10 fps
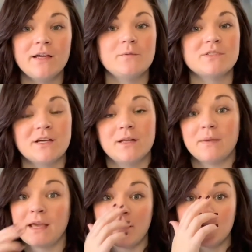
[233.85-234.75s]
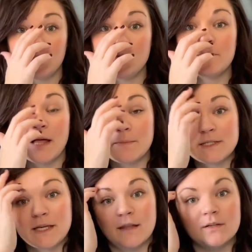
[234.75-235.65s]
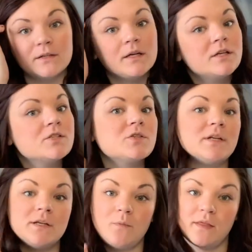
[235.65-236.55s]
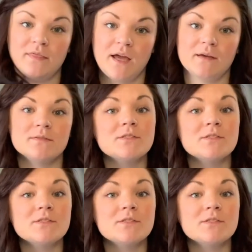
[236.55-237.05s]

It was going to make everything blob together, so I didn't want that.